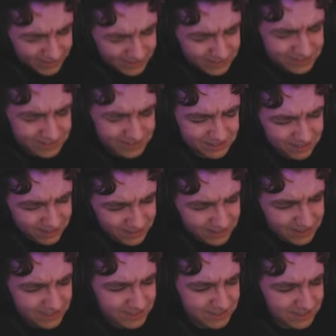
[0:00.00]

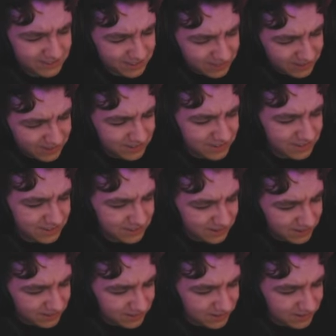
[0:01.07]
This person isn't speaking.